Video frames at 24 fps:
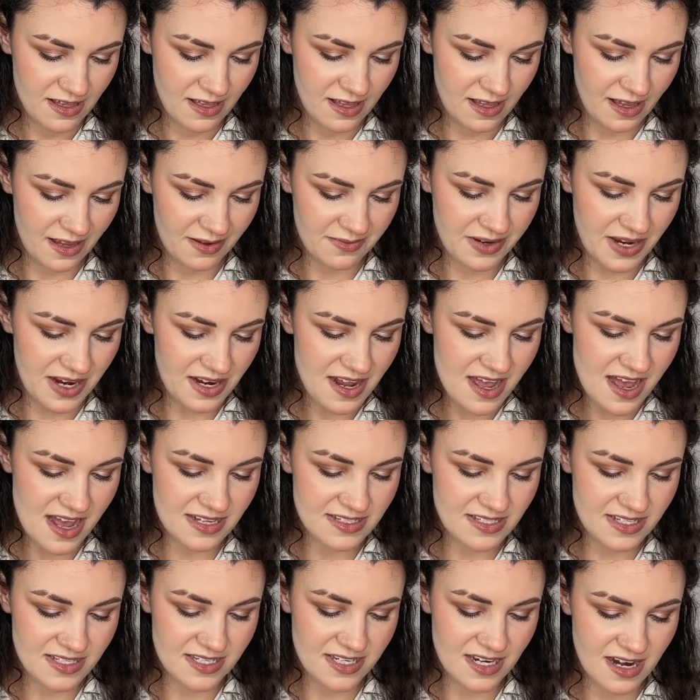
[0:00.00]
I'm kind of
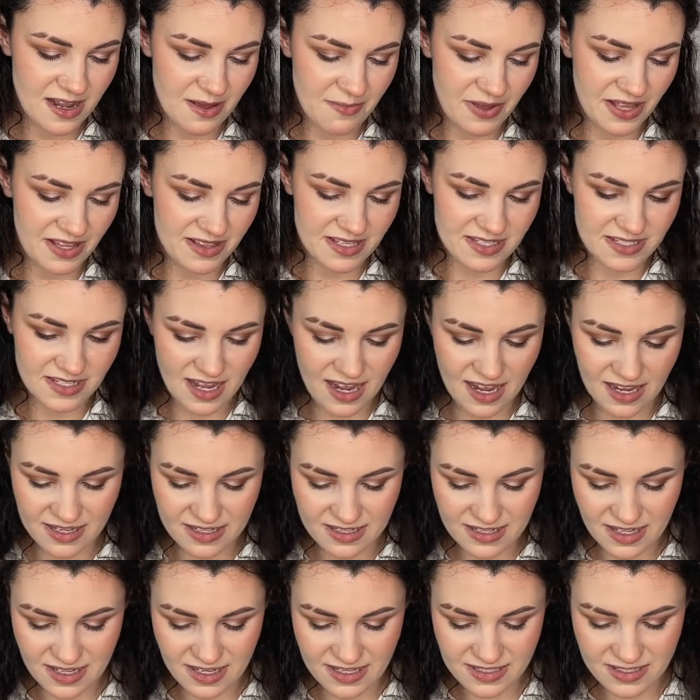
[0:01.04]
hesitant about this
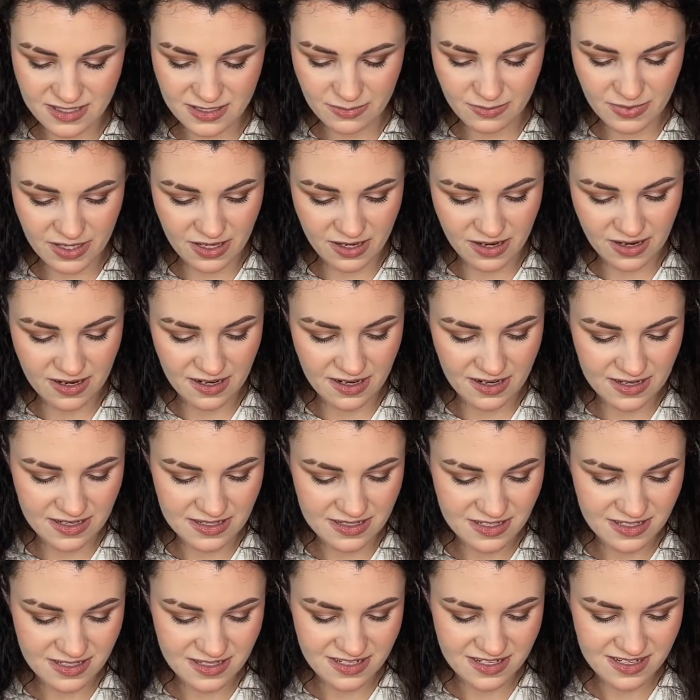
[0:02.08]
highlight, to be
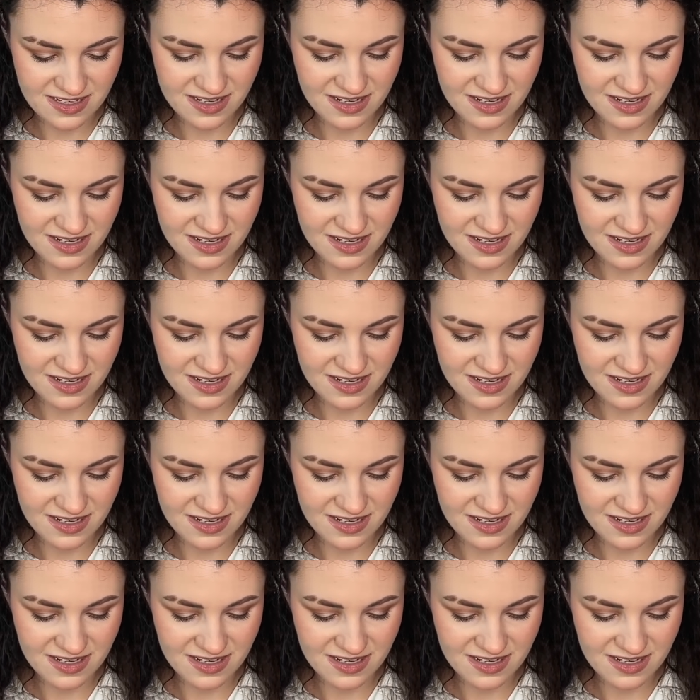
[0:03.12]
honest.